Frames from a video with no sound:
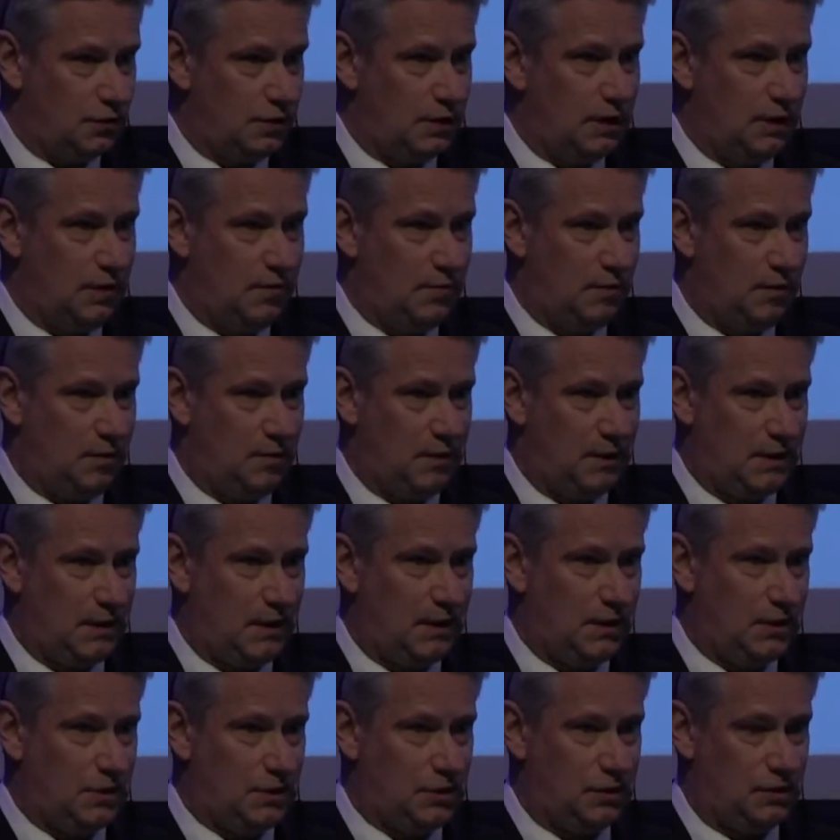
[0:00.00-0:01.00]
the
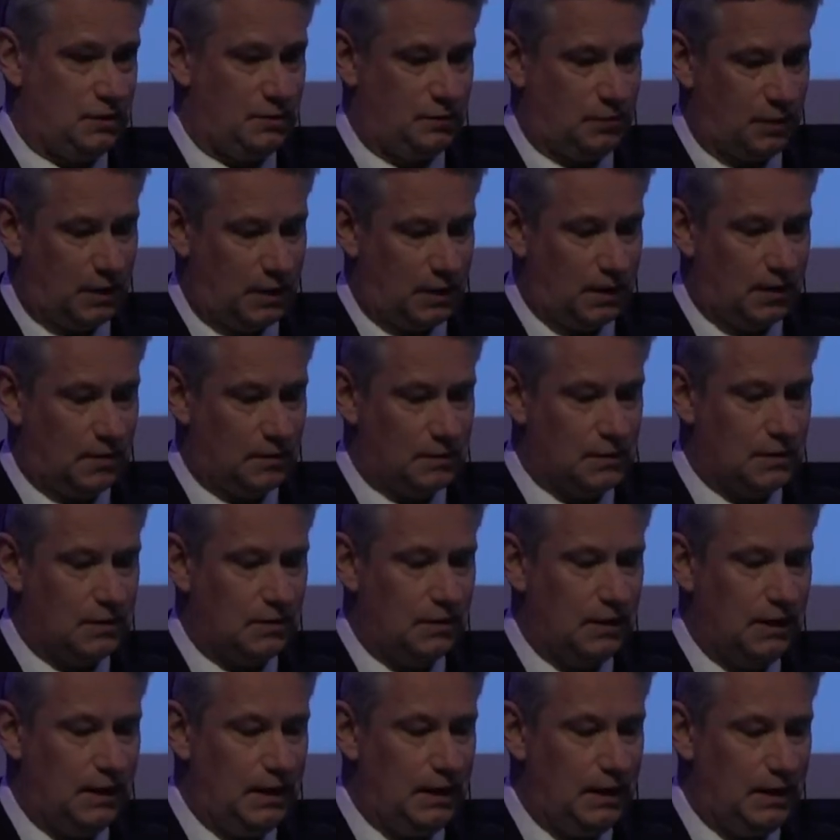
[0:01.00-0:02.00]
implementation when it comes to
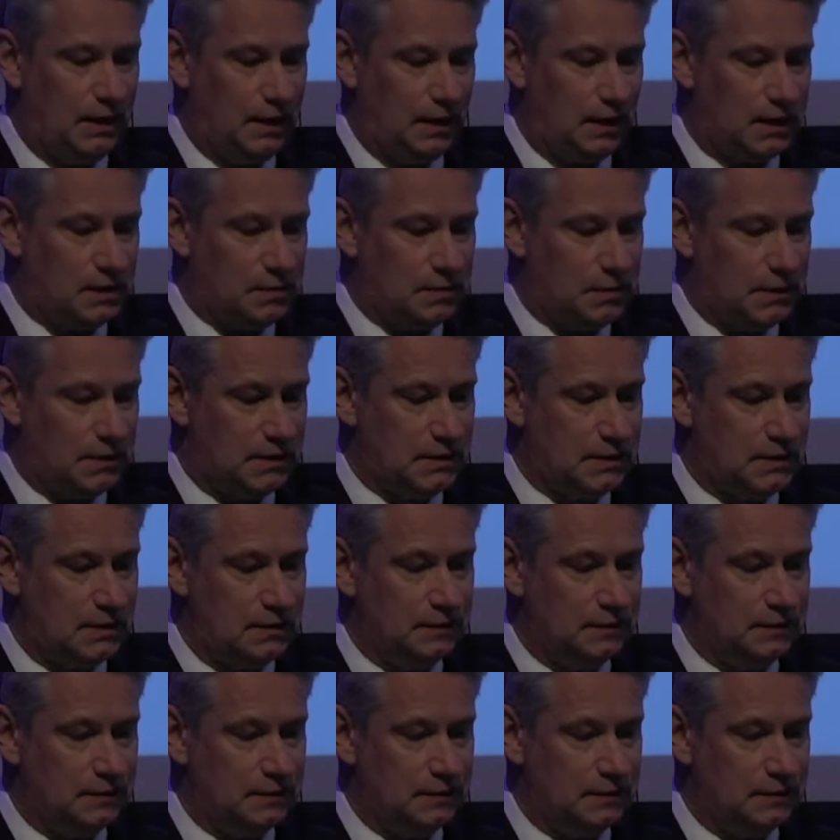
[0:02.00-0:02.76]
the legal aspects.